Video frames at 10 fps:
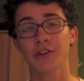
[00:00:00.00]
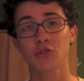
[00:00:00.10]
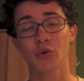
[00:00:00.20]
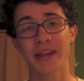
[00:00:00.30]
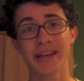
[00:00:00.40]
that a
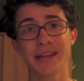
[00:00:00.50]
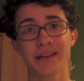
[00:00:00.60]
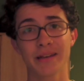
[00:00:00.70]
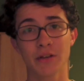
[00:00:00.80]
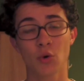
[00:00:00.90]

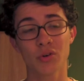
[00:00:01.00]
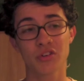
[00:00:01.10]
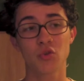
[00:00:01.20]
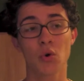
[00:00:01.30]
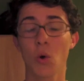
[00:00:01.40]
Jordanian, in
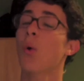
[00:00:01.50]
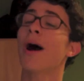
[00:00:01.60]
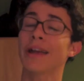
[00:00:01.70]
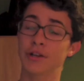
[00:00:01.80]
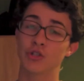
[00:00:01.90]
order to
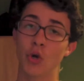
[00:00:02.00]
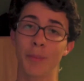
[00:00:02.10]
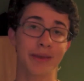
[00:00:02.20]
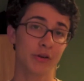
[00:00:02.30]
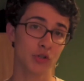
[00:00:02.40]
acquire a
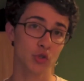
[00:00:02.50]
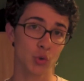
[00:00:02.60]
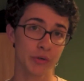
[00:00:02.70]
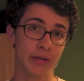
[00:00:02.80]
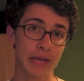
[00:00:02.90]
job here in
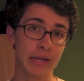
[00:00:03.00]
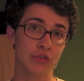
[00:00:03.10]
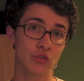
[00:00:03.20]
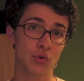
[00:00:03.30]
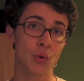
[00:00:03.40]
Jordan,
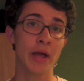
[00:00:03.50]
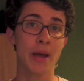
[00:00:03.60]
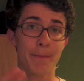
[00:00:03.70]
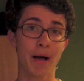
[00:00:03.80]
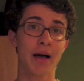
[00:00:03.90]
needs to
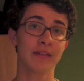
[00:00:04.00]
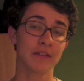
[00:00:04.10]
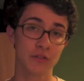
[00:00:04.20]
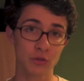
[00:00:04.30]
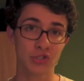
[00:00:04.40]

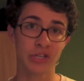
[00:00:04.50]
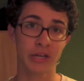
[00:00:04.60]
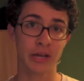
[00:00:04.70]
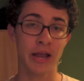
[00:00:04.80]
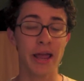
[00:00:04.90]
pass his
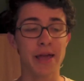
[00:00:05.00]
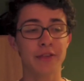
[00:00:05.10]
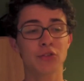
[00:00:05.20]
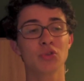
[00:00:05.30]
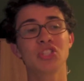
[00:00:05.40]
Tawjihi.
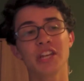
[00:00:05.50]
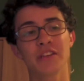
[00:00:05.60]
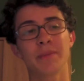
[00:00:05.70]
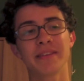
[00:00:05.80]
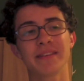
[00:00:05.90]
And the Tawjihi
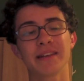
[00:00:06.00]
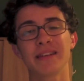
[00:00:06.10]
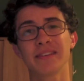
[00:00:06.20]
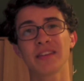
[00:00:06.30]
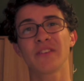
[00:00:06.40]
is
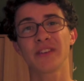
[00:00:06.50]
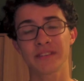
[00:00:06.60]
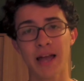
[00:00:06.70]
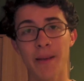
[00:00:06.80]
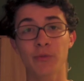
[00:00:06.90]
basically a set of
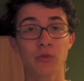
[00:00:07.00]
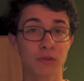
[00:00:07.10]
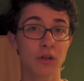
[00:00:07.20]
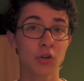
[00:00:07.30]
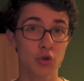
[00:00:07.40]
exams
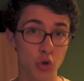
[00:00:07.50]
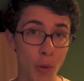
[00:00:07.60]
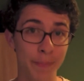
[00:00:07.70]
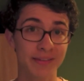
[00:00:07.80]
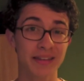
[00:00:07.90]
and certain
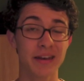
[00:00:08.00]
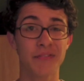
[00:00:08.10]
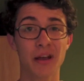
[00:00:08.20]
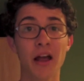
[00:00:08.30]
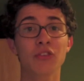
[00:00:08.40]
topics that
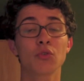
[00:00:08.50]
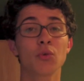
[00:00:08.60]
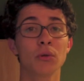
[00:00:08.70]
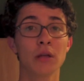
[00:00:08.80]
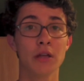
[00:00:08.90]
every high
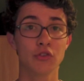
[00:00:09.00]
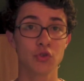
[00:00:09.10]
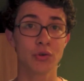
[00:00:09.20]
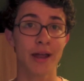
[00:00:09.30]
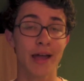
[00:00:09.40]
school
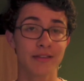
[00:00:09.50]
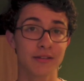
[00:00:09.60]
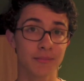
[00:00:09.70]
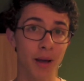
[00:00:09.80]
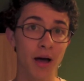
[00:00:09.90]
student
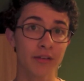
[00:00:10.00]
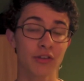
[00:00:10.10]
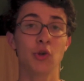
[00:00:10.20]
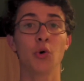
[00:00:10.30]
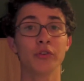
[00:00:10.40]
has to
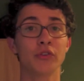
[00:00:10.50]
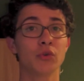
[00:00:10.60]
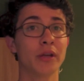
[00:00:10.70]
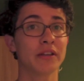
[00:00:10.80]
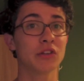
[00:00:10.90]
pass in order
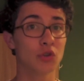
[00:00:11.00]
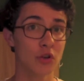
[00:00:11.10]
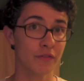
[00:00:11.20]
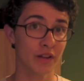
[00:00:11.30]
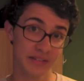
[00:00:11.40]
to get into
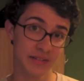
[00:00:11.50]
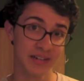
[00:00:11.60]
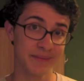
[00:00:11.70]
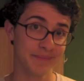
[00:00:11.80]
university.